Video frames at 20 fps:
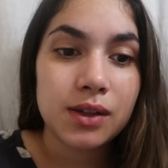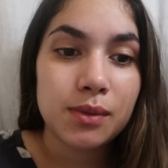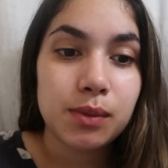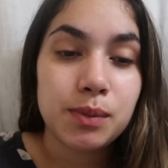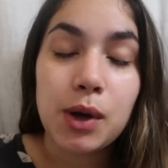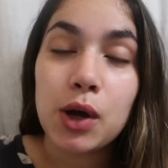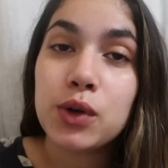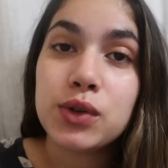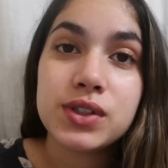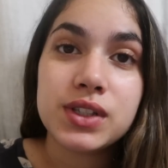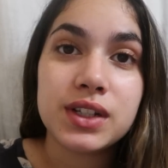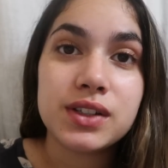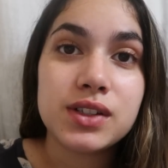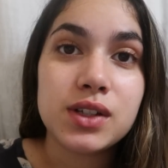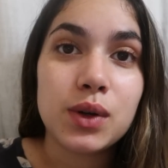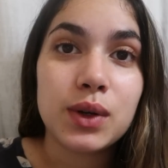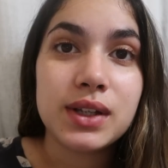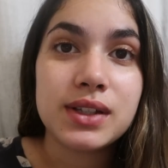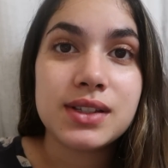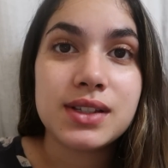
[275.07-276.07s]
posting
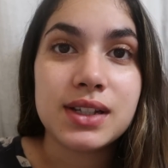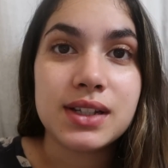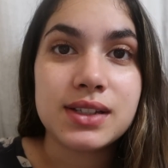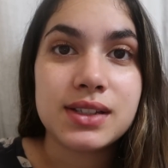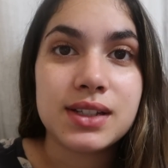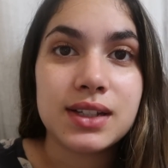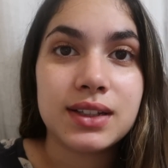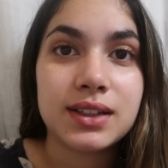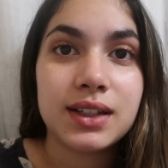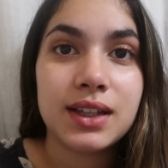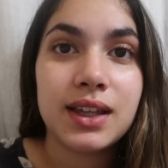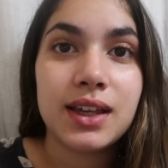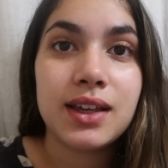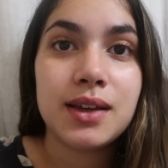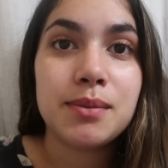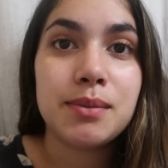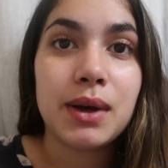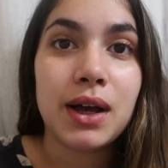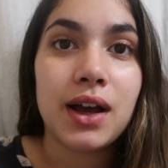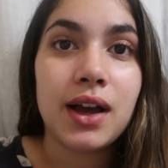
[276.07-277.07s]
so consistently,
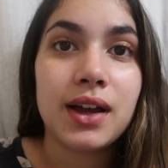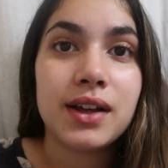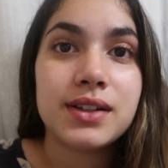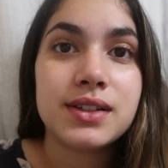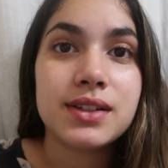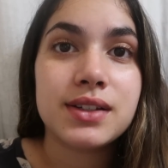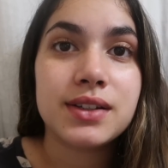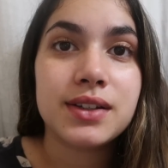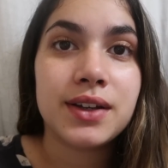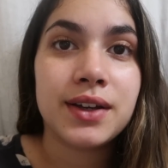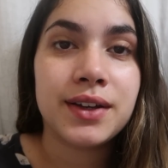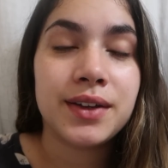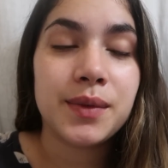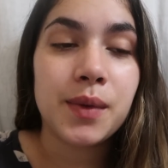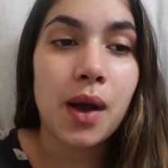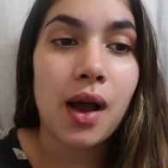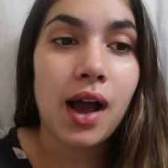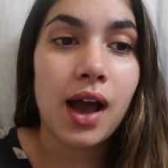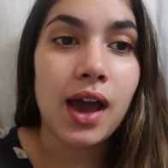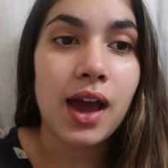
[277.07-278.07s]
but
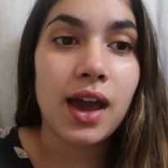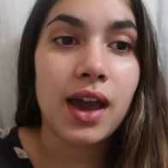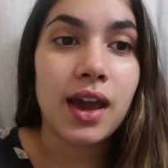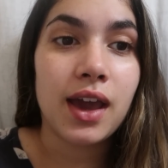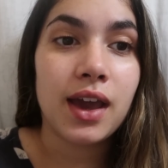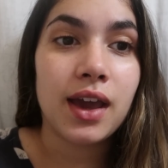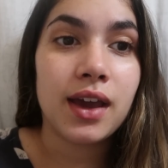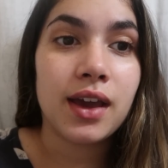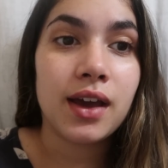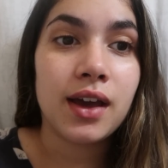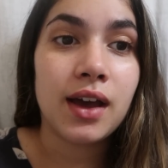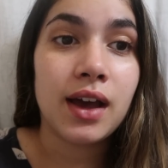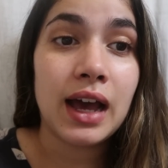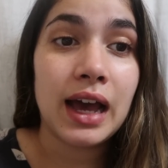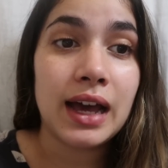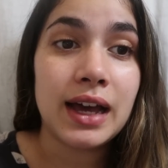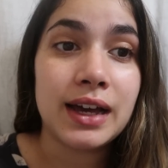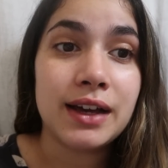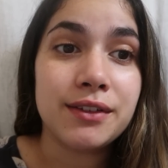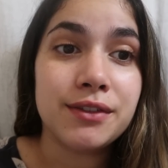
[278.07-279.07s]
I
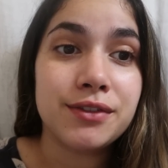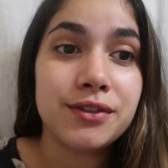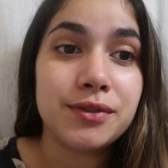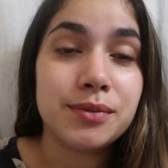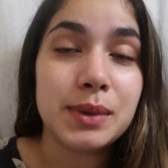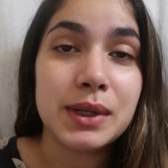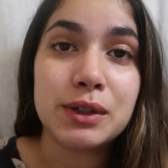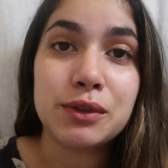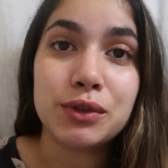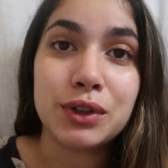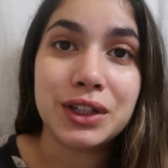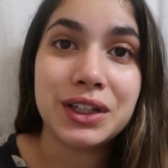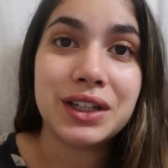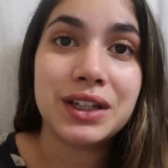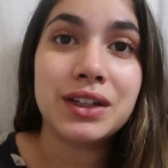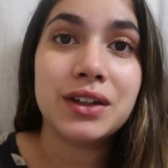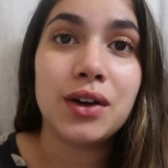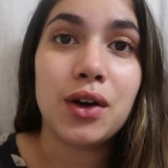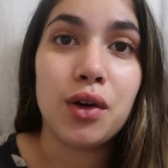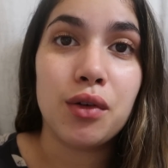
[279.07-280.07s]
have been
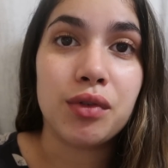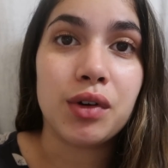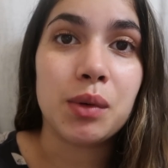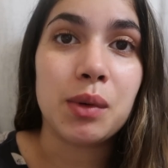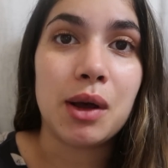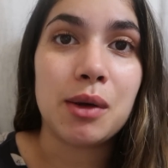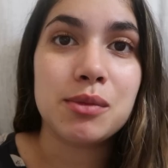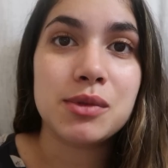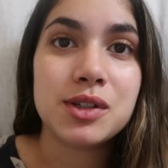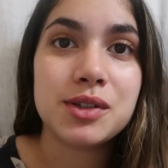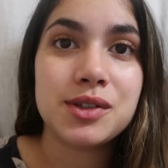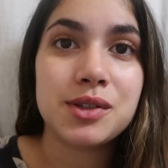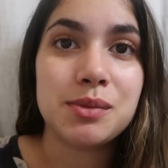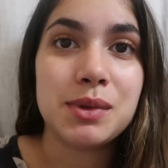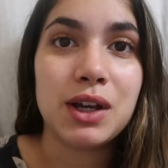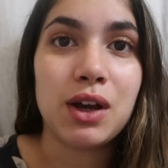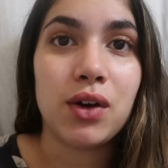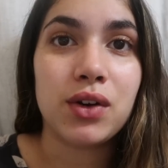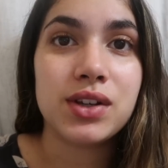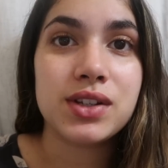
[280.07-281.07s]
really overwhelmed, to
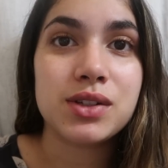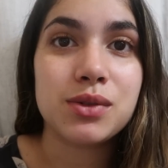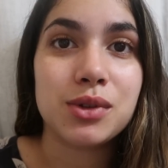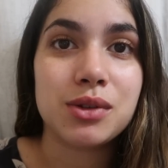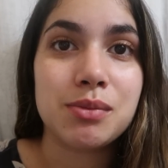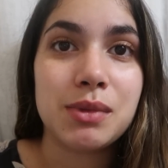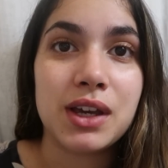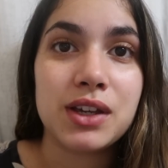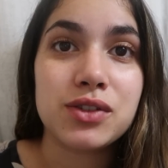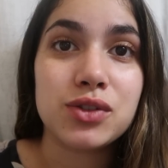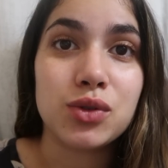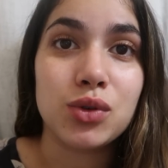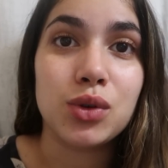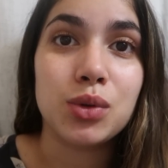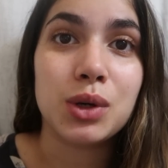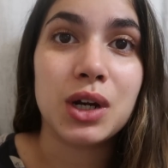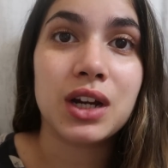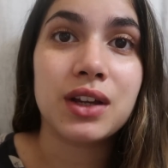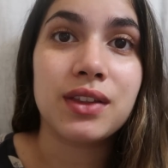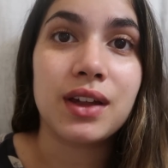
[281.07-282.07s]
be honest, with my
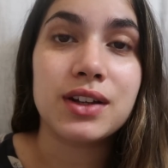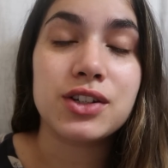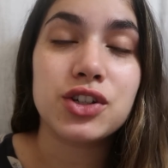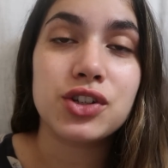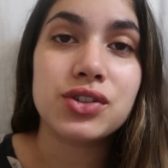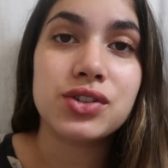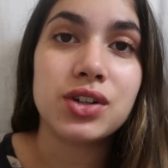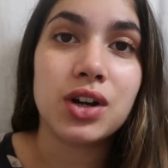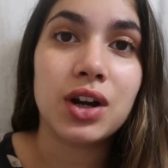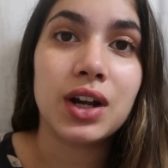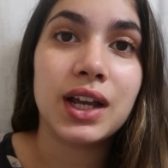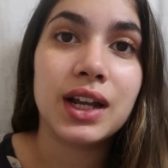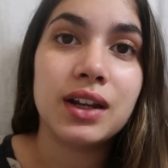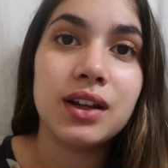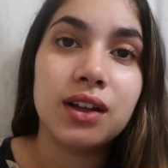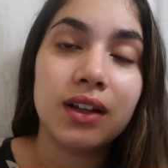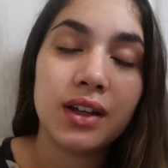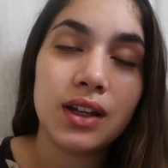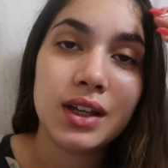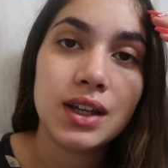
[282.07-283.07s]
schoolwork that just started.
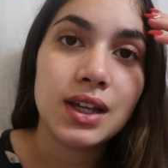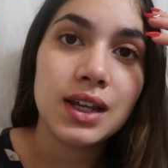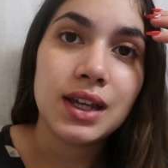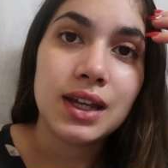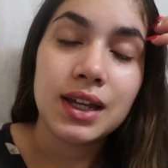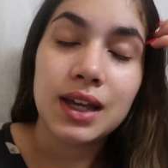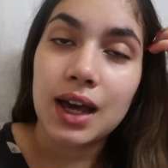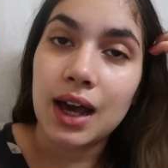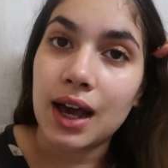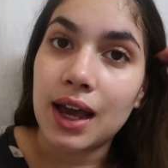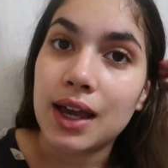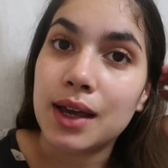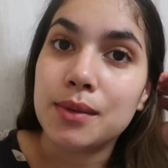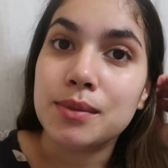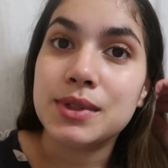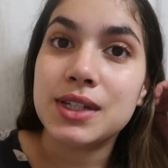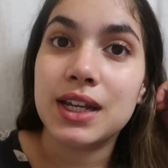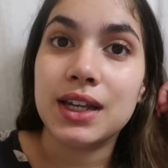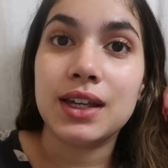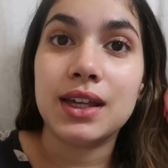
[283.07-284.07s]
I am
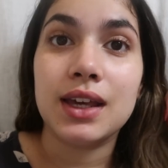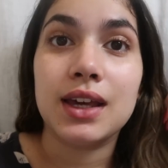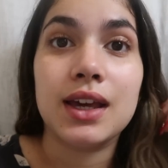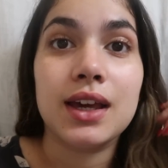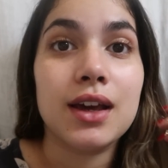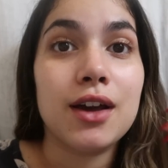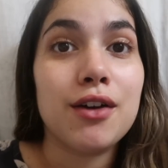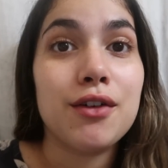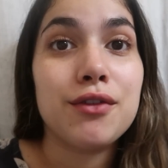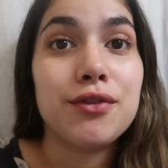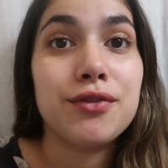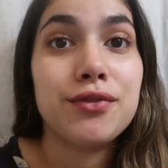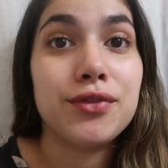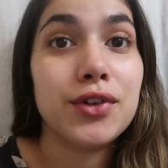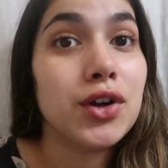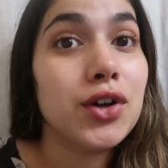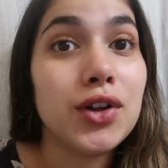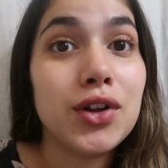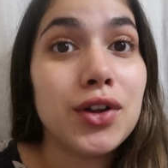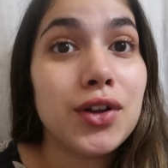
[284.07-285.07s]
taking
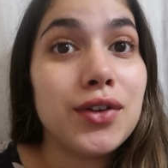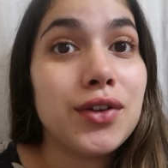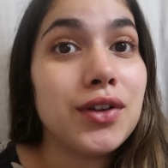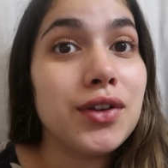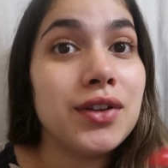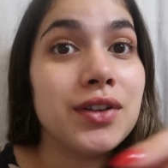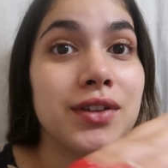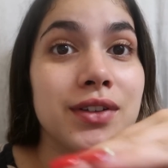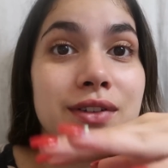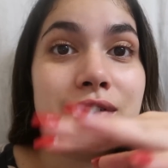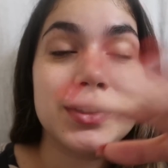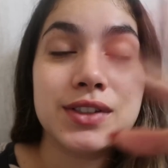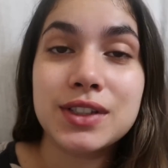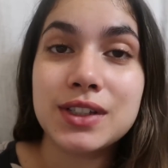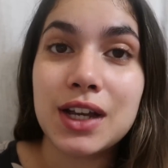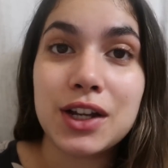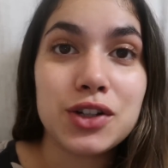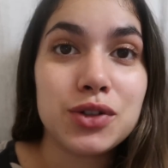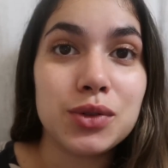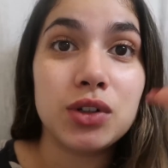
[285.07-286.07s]
full
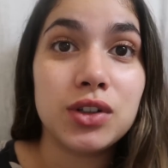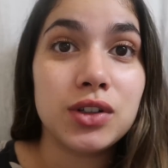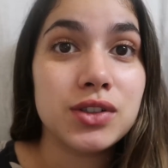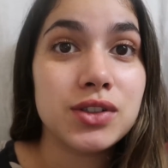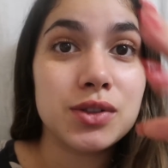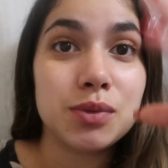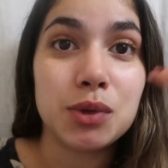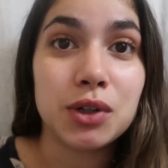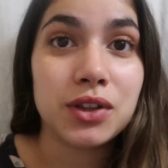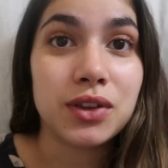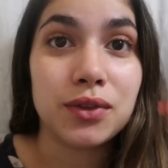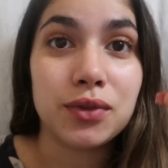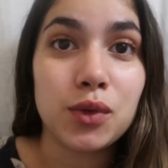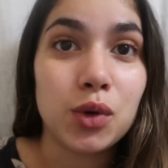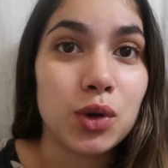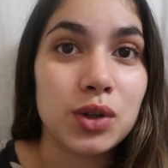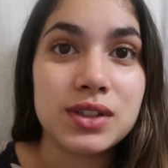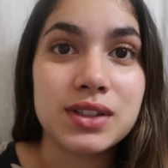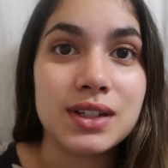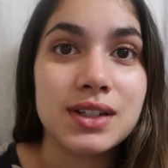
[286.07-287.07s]
schedules worth of
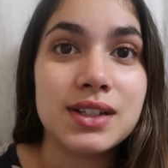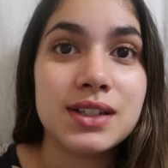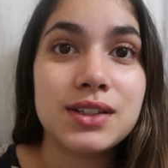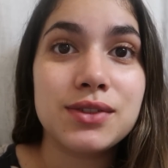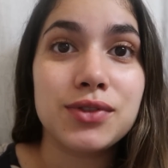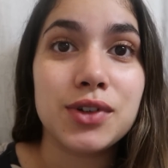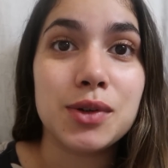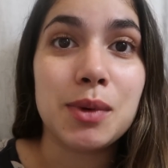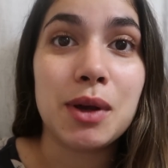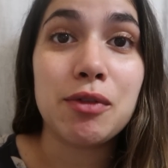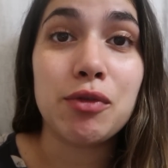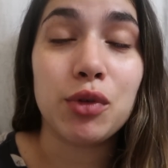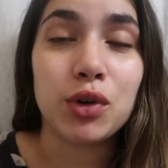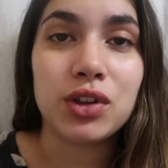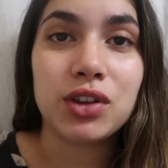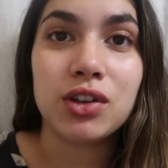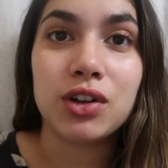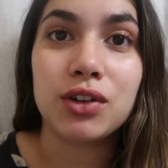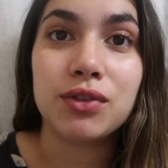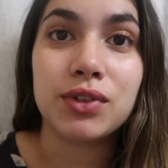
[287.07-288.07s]
courses for my
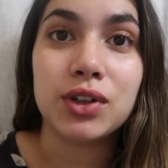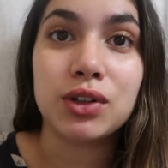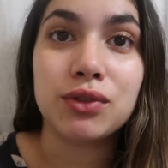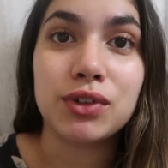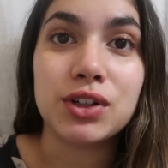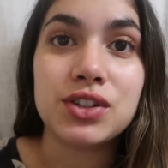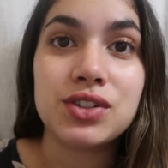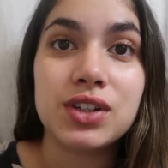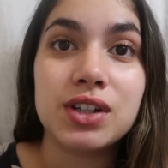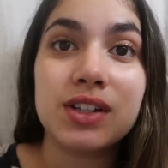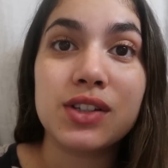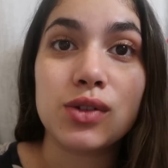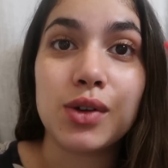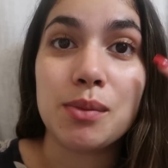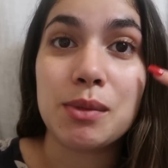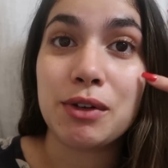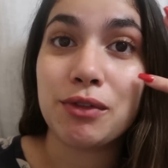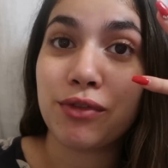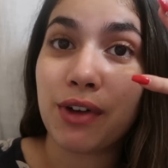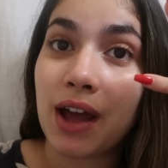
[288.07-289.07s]
4th year of university, so I'm
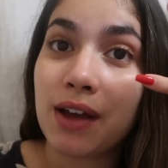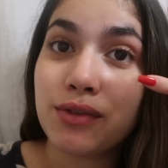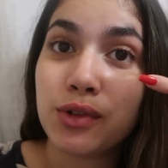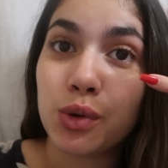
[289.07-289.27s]
in 5